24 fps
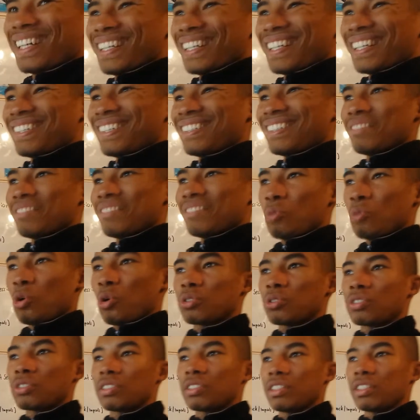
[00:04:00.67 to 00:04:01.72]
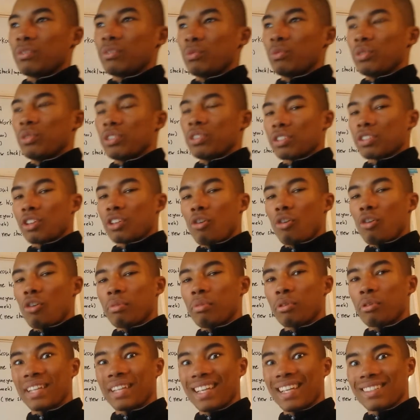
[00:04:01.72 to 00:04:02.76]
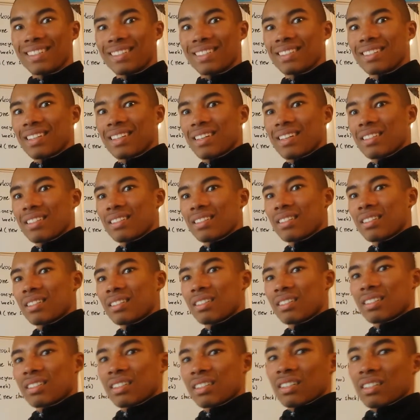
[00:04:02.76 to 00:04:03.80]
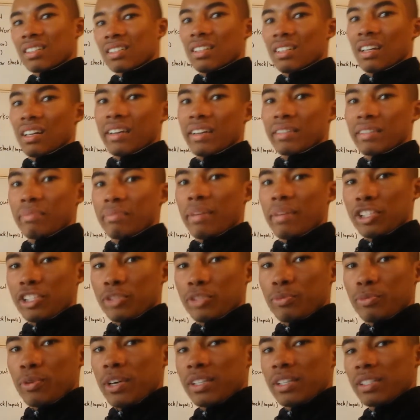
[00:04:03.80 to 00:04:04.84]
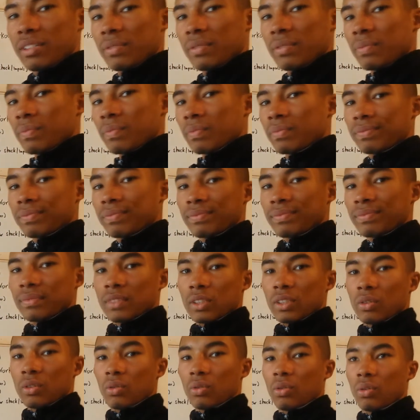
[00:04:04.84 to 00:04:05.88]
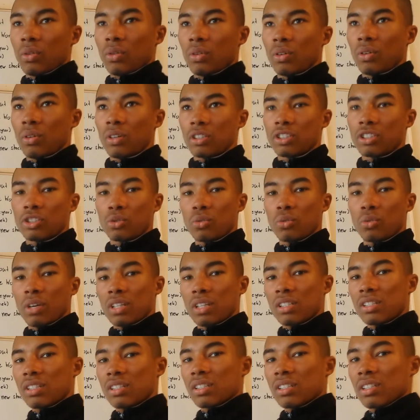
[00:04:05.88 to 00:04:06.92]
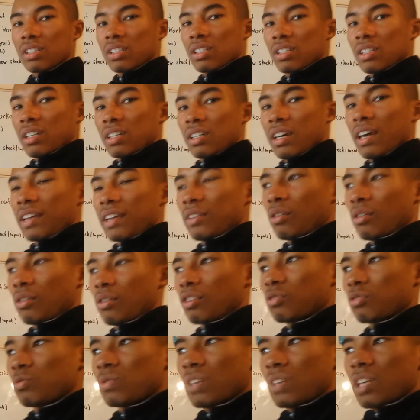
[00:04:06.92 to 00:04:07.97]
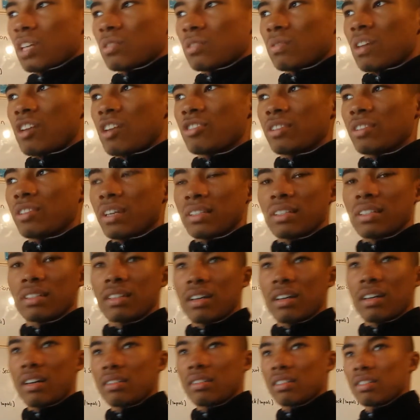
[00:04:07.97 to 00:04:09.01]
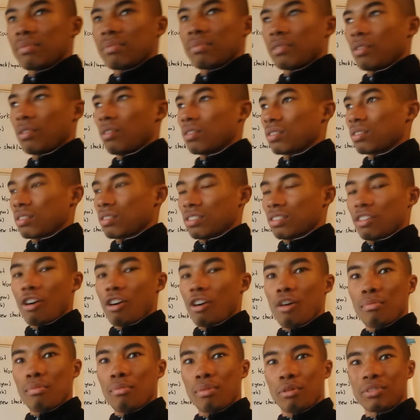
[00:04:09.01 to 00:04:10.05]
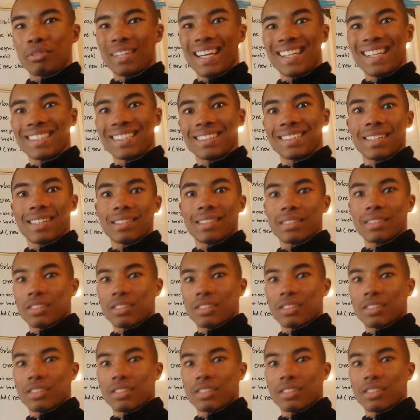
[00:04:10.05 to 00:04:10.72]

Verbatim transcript: mostly with compound exercises like bench press or squats, and not with isolation exercises, because in compound exercises you